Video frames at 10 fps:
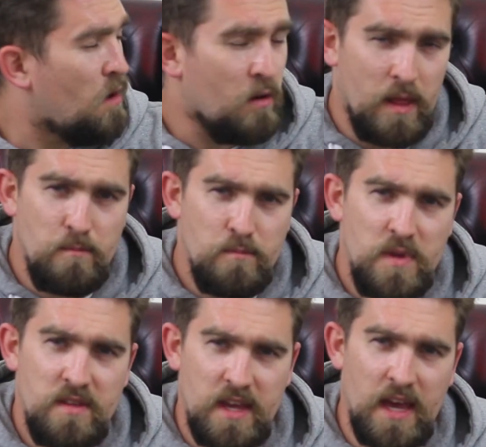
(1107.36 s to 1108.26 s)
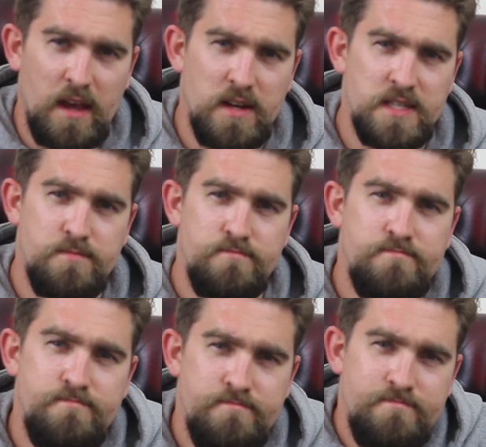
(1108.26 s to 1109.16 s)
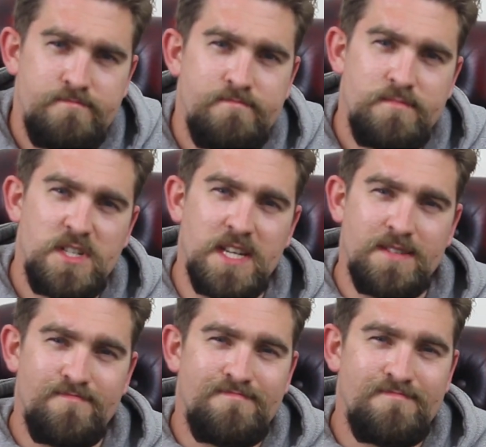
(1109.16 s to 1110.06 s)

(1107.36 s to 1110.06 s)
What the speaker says: then, take care guys. Cheers.